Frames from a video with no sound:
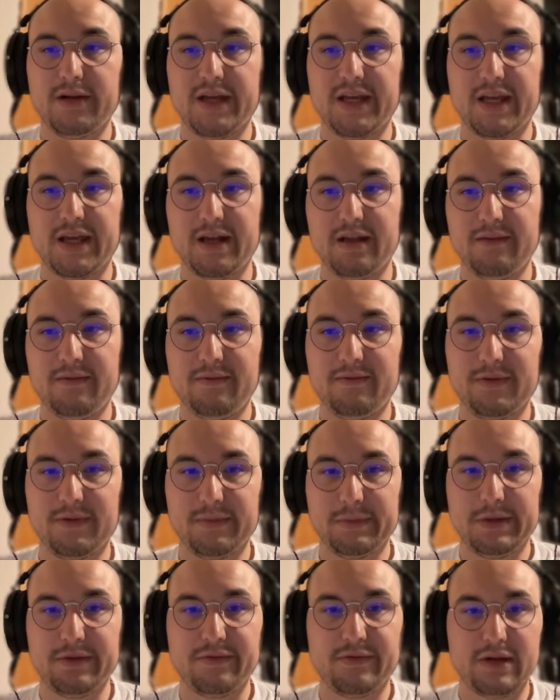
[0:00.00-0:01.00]
again, one of
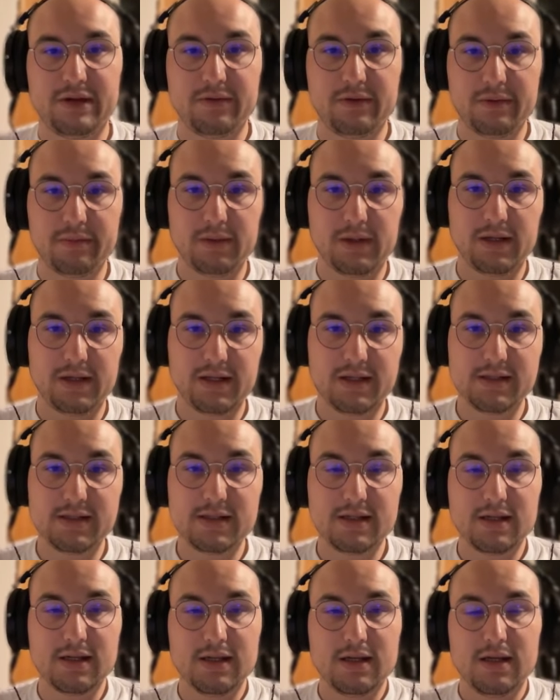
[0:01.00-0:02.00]
my favorite plugins.
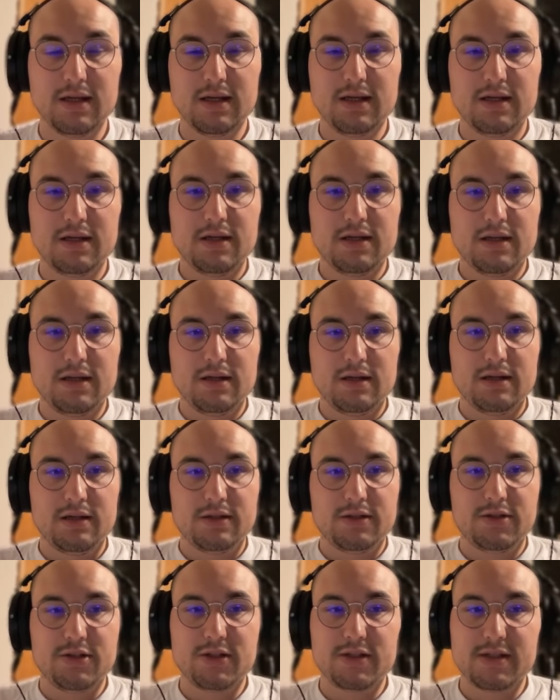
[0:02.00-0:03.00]

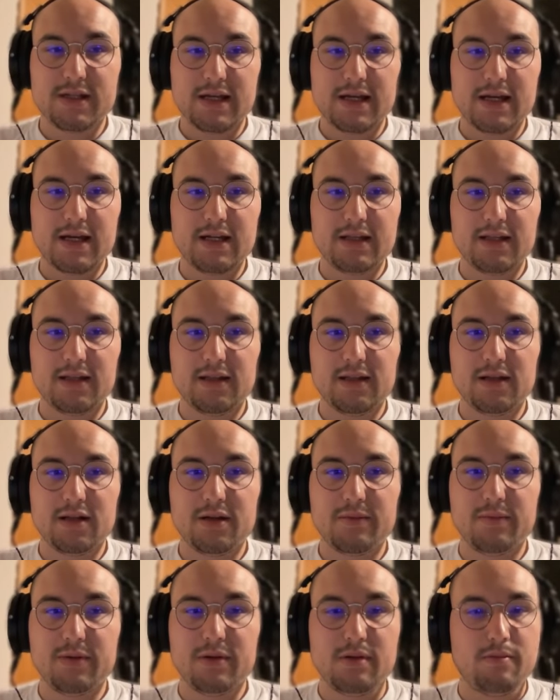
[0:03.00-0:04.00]
Just add a little
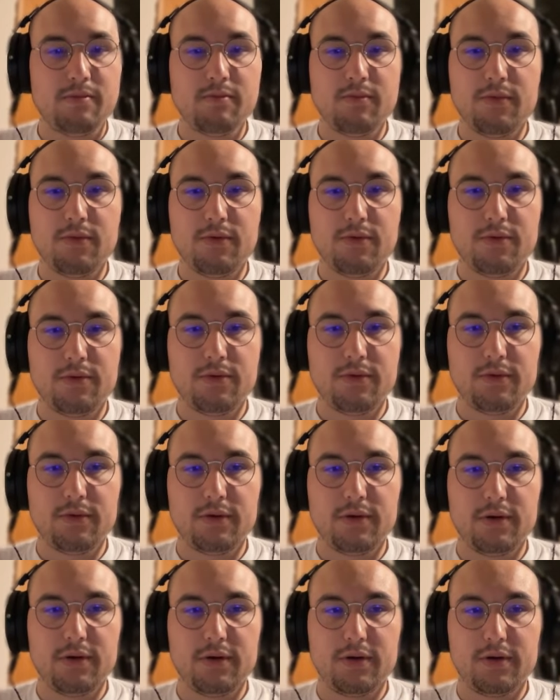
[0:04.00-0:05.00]
bit
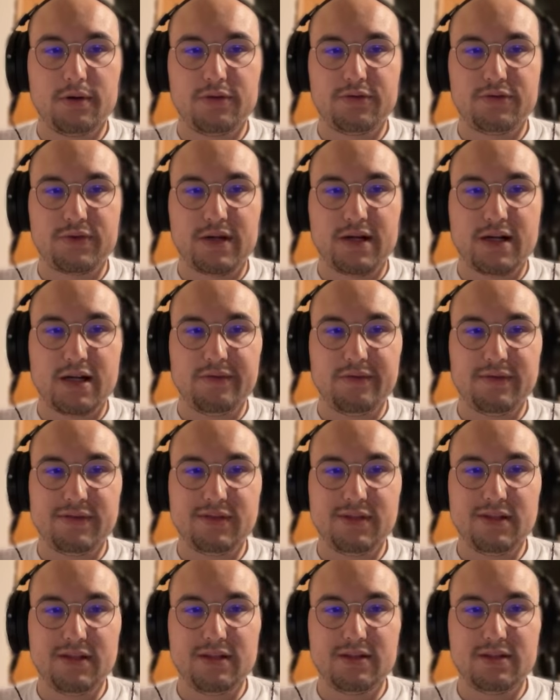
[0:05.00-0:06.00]
more drive. You
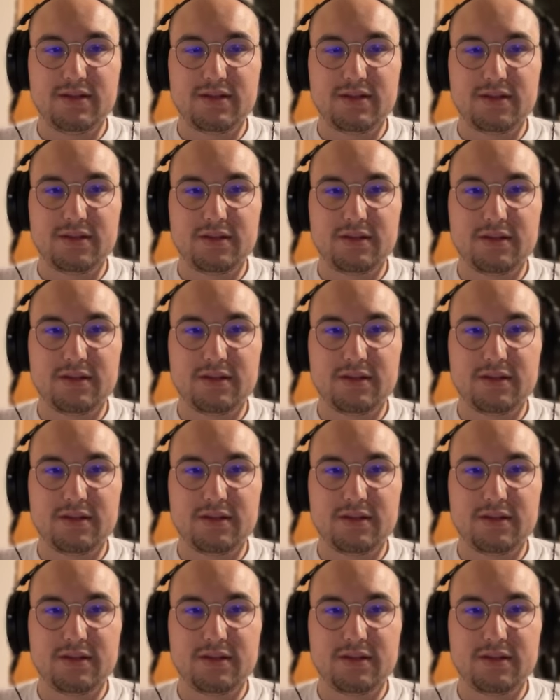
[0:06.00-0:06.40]
see, just